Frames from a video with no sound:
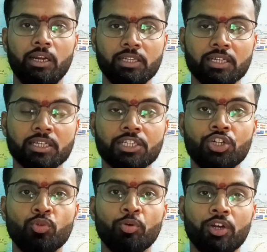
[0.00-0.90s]
It is
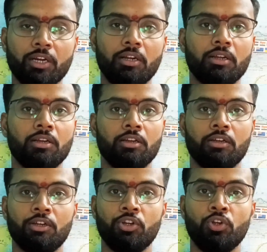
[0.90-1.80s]
necessary to protect
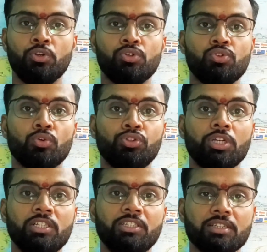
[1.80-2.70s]

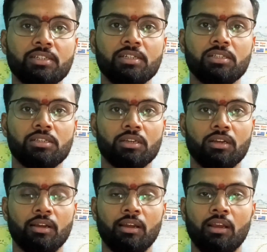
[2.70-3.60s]
social
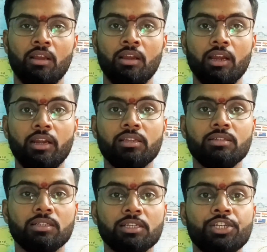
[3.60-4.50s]
justice. It
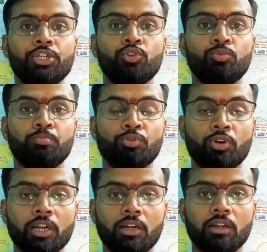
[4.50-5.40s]
is necessary to
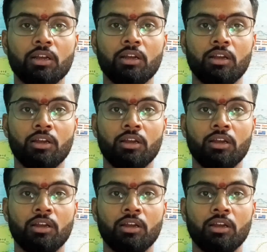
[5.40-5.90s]
protect